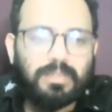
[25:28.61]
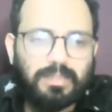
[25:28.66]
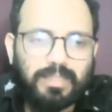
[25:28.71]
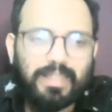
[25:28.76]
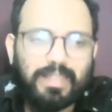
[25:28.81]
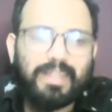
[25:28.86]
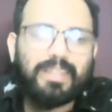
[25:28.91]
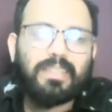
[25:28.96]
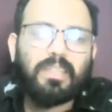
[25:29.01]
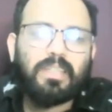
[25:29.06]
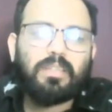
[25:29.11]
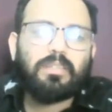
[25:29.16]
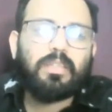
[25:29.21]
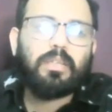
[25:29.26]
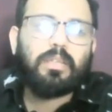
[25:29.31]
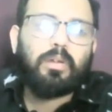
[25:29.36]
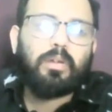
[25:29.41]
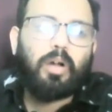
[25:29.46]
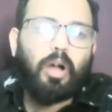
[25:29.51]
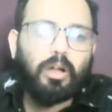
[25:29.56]
treating
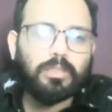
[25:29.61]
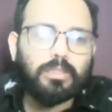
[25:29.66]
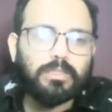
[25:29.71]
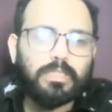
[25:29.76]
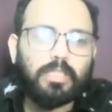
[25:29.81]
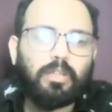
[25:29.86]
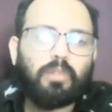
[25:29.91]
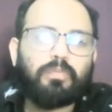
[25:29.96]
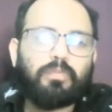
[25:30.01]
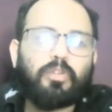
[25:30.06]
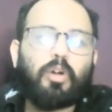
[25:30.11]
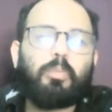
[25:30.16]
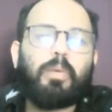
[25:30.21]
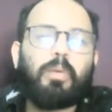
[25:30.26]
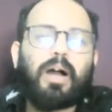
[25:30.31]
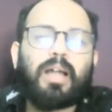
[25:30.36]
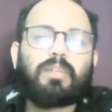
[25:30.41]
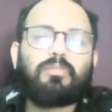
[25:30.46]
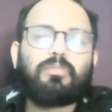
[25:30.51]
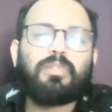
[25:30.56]
the oxide of
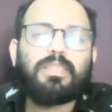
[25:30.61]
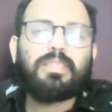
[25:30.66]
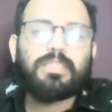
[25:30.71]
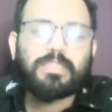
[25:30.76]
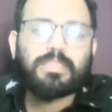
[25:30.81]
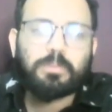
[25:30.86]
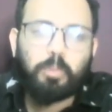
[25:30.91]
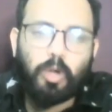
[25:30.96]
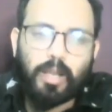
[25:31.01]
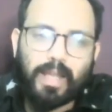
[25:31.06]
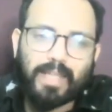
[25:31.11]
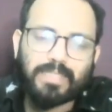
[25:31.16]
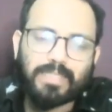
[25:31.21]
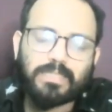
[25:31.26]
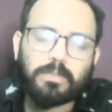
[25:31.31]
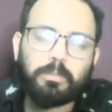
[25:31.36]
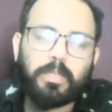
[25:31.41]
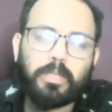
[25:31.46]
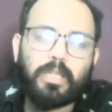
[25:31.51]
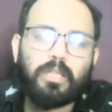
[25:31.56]
cobalt with this
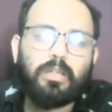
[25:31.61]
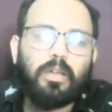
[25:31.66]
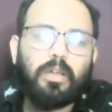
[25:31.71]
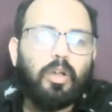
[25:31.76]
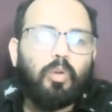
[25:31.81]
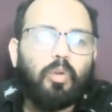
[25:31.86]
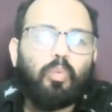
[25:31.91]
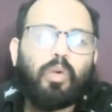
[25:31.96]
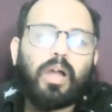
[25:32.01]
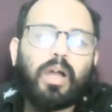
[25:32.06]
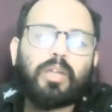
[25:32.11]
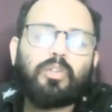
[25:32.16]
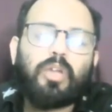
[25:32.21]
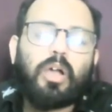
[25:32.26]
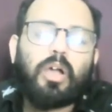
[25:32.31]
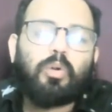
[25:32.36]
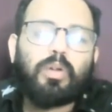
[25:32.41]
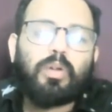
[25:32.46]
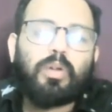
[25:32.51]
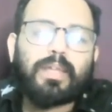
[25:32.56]
borax bead what you
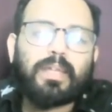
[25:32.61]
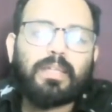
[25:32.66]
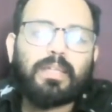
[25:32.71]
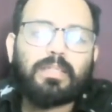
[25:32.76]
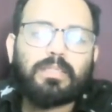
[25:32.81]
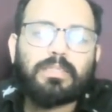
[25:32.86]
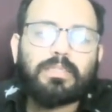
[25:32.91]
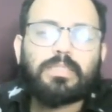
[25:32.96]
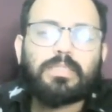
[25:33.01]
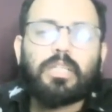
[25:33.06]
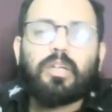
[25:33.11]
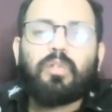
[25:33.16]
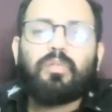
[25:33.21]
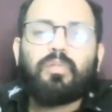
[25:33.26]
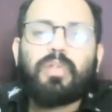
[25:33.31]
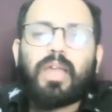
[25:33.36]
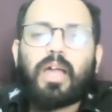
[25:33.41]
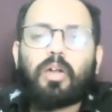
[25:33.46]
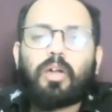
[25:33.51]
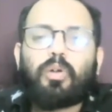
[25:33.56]
are gonna get is
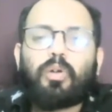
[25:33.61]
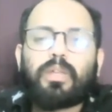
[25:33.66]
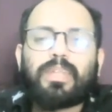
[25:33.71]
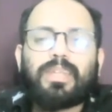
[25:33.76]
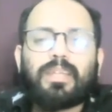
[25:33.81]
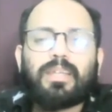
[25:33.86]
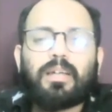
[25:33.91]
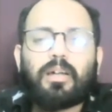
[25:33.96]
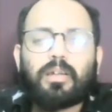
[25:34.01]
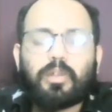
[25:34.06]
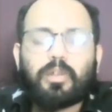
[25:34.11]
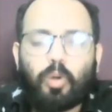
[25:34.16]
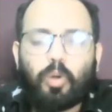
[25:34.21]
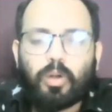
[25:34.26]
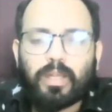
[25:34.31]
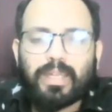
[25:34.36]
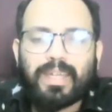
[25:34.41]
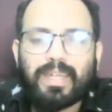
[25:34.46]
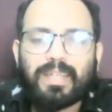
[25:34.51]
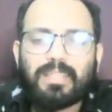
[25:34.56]
we are
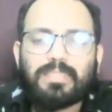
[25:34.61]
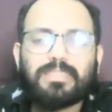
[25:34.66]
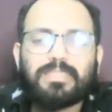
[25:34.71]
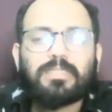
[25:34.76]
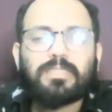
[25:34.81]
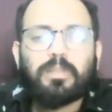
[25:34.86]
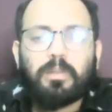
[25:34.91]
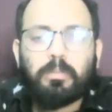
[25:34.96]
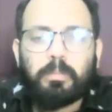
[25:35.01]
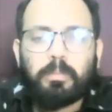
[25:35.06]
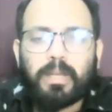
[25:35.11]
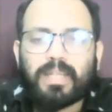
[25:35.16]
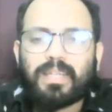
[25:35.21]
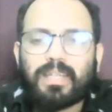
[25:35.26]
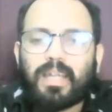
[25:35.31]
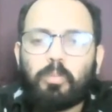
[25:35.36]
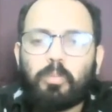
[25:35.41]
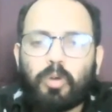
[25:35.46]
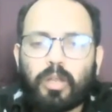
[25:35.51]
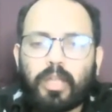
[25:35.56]
gonna get us
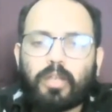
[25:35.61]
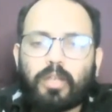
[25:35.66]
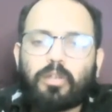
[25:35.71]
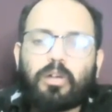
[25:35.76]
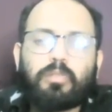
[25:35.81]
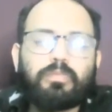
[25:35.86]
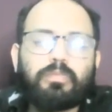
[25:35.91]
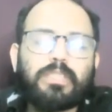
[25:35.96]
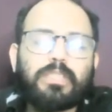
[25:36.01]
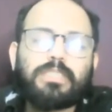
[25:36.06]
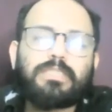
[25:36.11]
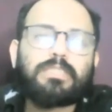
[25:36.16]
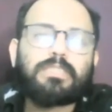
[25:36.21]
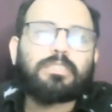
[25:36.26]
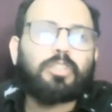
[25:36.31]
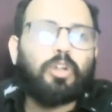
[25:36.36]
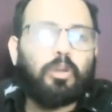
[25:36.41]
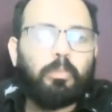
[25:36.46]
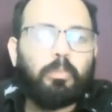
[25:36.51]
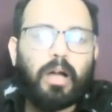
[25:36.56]
metaborate of
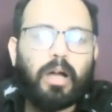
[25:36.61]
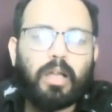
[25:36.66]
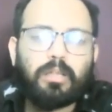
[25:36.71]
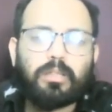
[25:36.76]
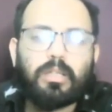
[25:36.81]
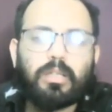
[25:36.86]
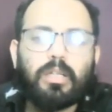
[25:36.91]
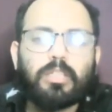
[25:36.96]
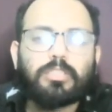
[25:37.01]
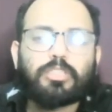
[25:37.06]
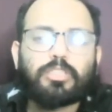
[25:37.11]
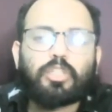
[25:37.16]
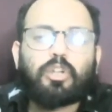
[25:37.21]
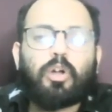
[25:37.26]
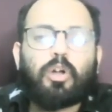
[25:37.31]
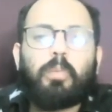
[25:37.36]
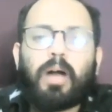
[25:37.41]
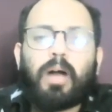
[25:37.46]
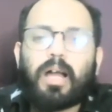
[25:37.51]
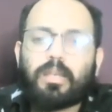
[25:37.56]
this cobalt so
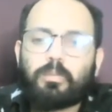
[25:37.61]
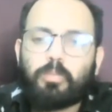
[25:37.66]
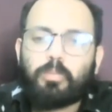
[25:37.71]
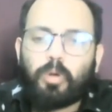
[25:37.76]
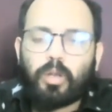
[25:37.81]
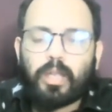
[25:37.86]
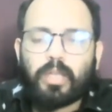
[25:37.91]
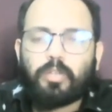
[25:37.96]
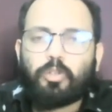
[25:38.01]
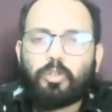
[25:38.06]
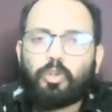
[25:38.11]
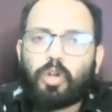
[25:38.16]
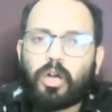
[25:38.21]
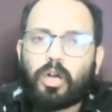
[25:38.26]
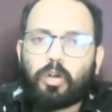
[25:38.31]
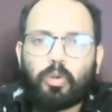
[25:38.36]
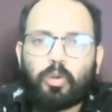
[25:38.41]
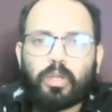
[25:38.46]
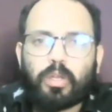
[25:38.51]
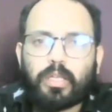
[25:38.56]
cobalt borate you
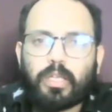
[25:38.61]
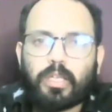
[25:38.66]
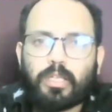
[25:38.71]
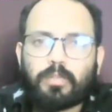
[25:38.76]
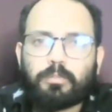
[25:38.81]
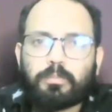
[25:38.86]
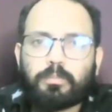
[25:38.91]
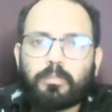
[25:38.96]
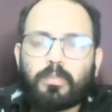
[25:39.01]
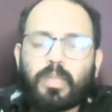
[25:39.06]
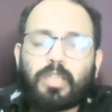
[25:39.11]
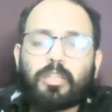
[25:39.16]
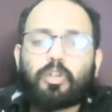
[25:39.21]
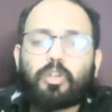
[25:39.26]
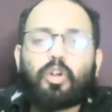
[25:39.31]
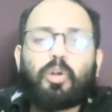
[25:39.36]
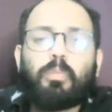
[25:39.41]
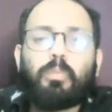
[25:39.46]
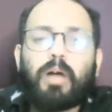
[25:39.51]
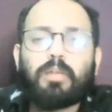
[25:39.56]
are gonna get and the
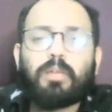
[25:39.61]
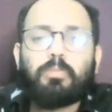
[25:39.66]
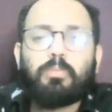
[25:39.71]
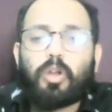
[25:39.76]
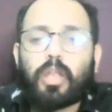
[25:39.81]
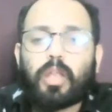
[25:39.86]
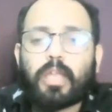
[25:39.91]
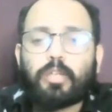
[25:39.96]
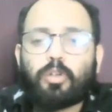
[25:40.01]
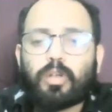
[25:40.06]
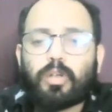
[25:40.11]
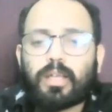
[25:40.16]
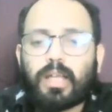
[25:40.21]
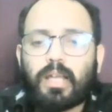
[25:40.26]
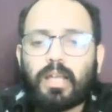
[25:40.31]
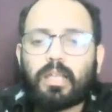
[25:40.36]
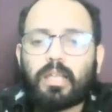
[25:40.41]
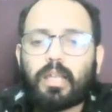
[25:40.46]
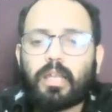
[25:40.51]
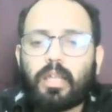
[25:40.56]
cobalt borate or
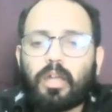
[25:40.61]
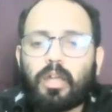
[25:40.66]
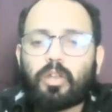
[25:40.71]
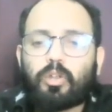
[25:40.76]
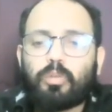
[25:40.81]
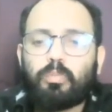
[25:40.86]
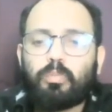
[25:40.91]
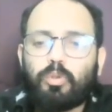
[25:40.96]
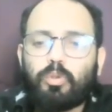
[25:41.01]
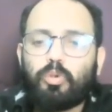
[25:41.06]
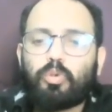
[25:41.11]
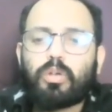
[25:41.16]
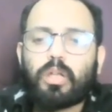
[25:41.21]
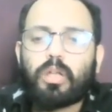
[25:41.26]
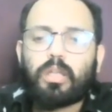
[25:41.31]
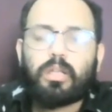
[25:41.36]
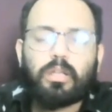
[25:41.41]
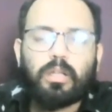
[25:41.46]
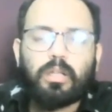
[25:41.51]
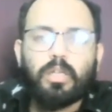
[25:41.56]
color enna irukum blue
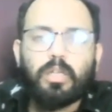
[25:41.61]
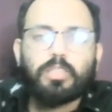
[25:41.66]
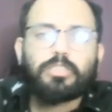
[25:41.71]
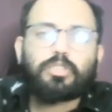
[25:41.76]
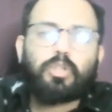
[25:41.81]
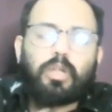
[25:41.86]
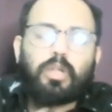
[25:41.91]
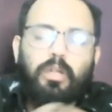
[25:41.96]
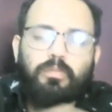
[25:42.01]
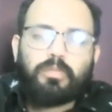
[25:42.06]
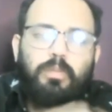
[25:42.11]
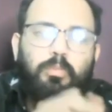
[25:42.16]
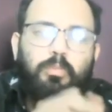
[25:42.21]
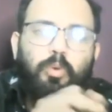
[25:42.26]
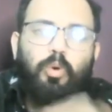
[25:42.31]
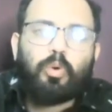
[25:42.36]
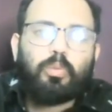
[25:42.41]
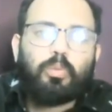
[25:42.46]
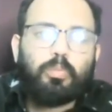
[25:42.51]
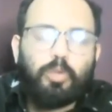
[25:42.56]
color so if the
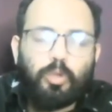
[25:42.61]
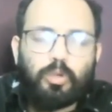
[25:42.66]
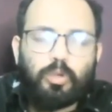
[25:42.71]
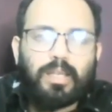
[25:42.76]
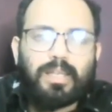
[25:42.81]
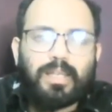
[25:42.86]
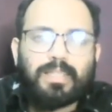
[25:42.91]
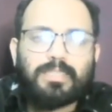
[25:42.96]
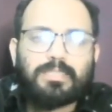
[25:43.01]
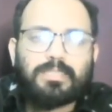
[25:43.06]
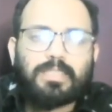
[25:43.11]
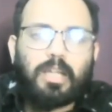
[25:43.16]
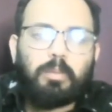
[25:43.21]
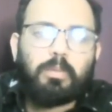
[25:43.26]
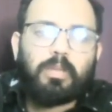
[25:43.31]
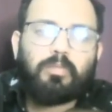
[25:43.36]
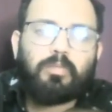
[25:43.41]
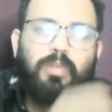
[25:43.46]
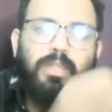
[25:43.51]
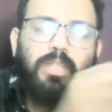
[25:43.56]
blue color is
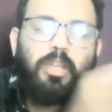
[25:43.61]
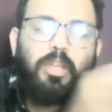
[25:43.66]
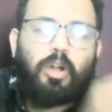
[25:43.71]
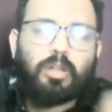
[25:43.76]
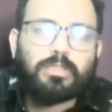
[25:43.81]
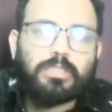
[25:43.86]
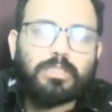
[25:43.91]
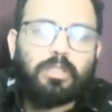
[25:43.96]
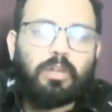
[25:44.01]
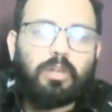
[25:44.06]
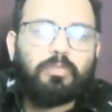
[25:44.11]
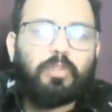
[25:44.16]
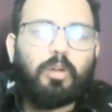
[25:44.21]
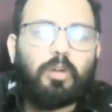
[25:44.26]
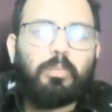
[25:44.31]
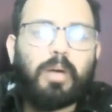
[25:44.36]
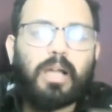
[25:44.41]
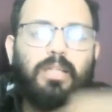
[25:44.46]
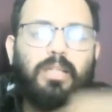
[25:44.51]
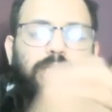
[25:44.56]
coming when the oxide of
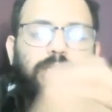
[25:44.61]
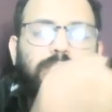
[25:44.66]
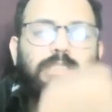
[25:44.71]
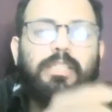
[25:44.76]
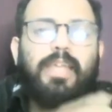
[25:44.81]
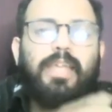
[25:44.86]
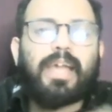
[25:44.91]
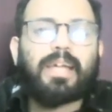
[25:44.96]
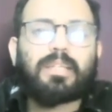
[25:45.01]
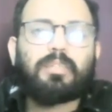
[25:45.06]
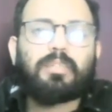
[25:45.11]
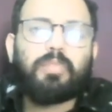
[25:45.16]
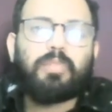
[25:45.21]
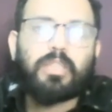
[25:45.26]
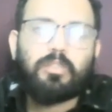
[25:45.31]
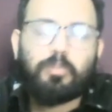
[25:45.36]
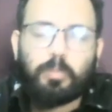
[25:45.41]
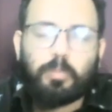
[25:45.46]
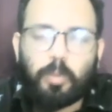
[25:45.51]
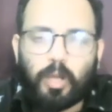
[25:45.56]
cobalt is reacting
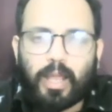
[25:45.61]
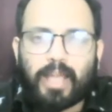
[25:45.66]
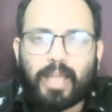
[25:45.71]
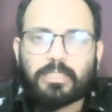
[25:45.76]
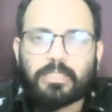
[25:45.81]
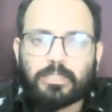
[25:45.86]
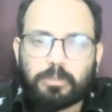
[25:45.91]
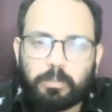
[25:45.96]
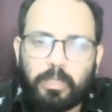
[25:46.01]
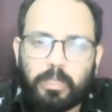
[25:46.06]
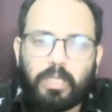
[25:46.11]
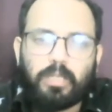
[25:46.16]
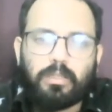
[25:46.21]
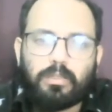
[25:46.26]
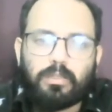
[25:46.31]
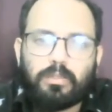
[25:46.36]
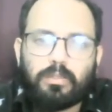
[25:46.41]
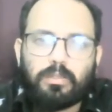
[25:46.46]
with borax bead